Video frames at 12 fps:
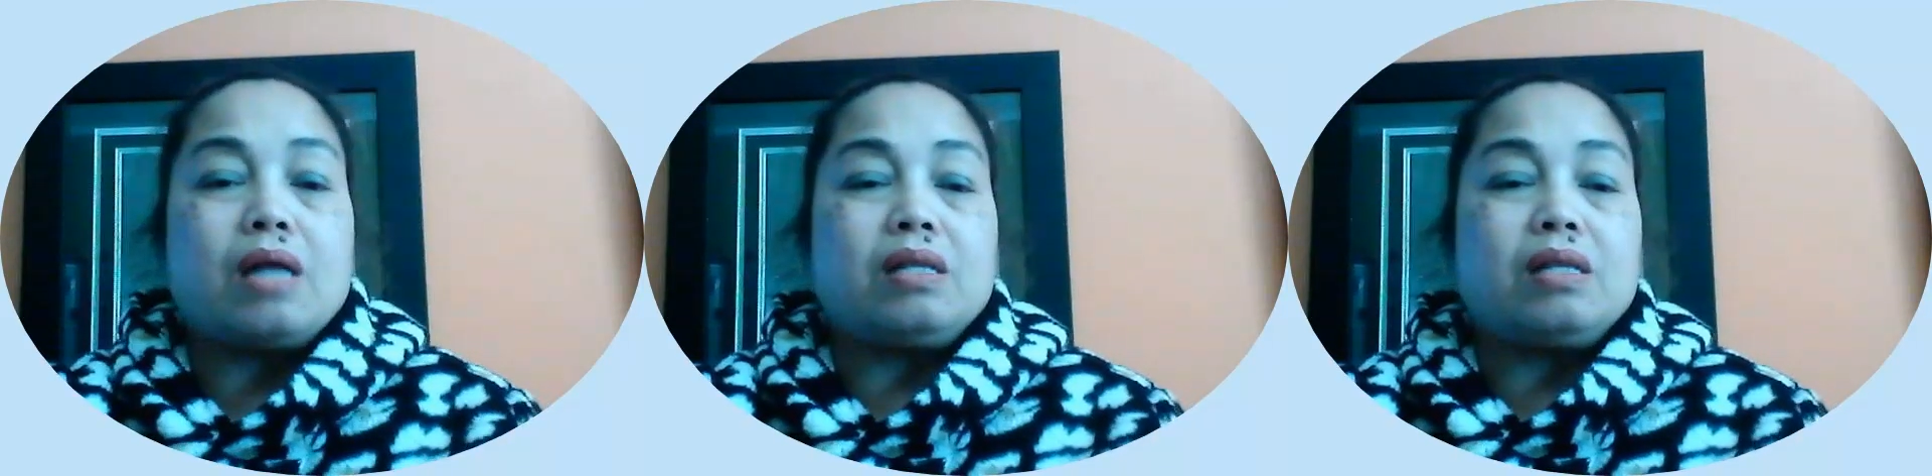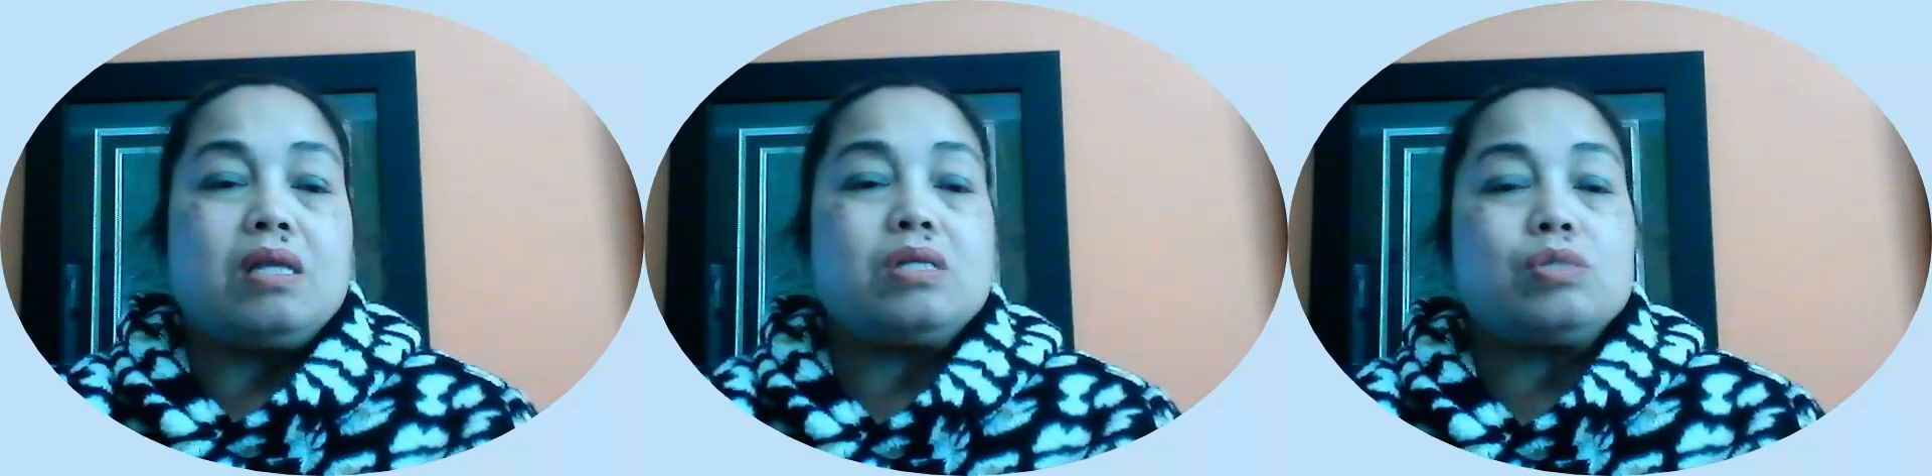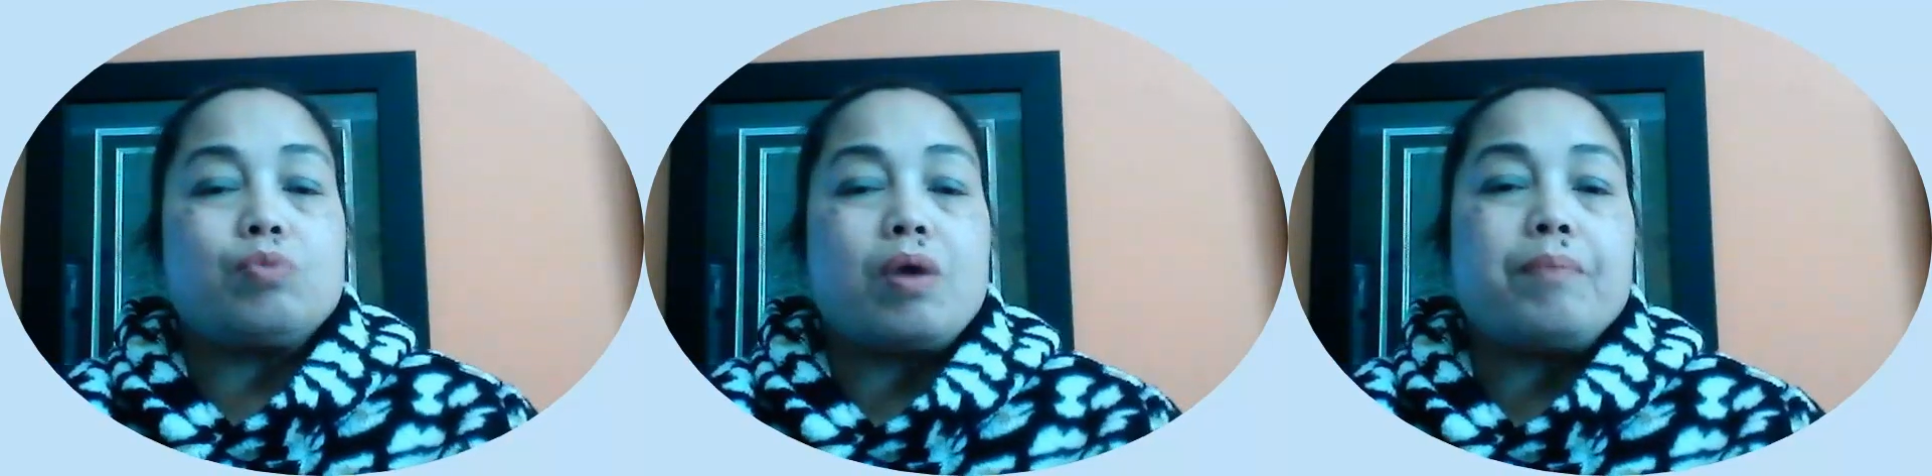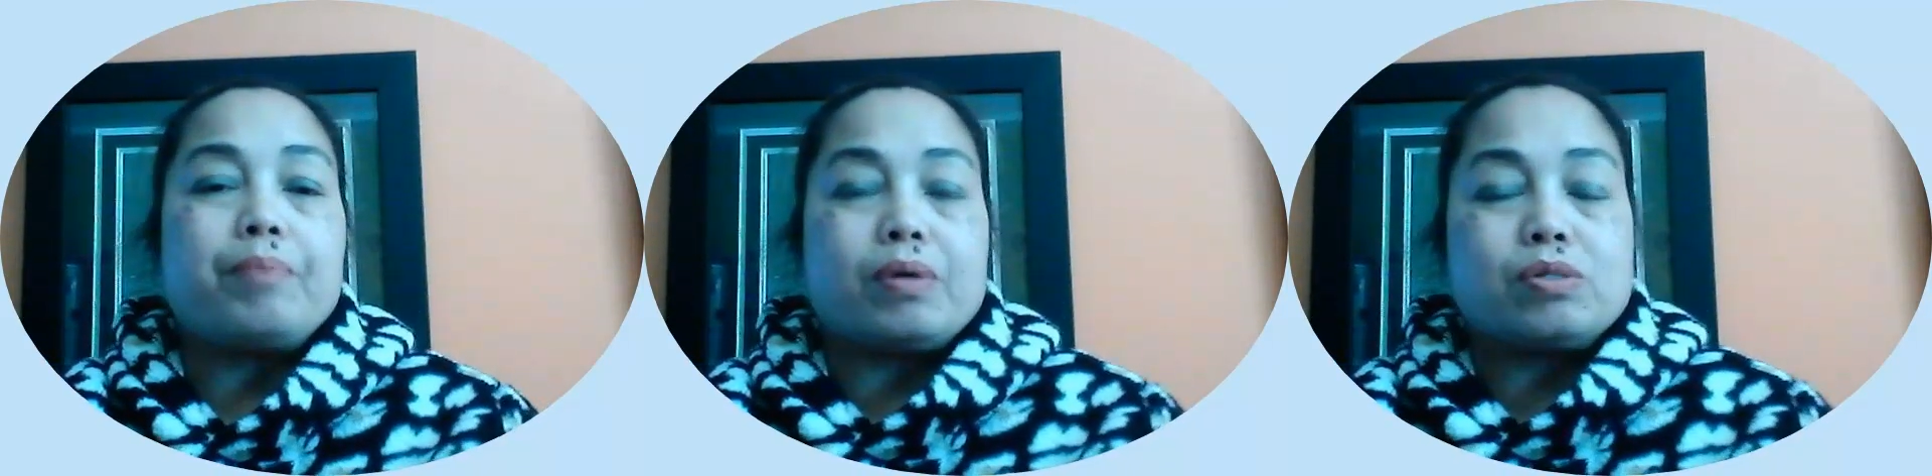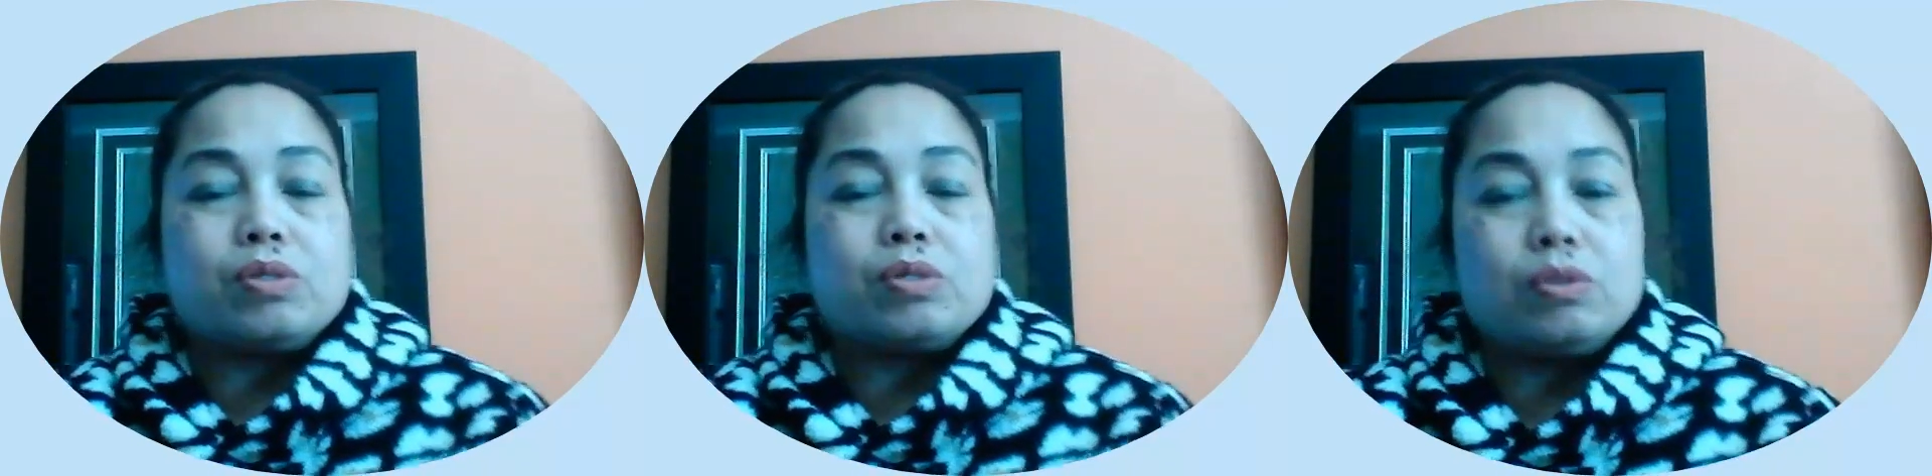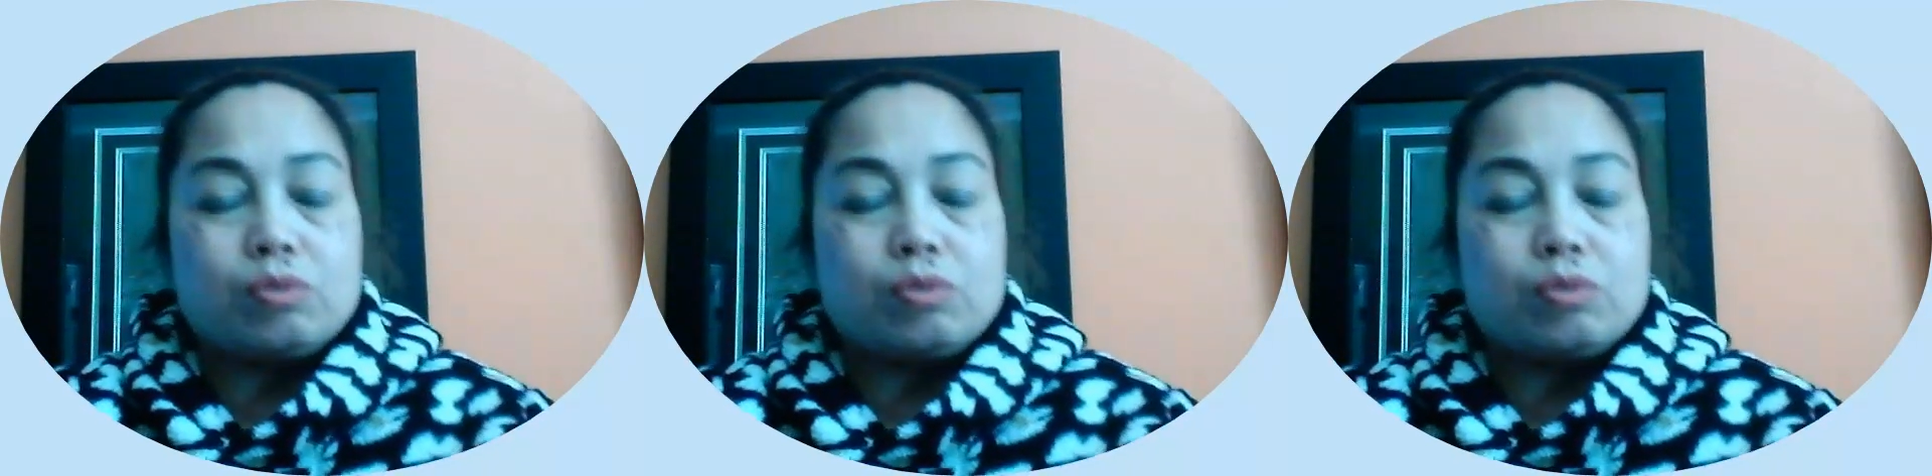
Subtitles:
at least one person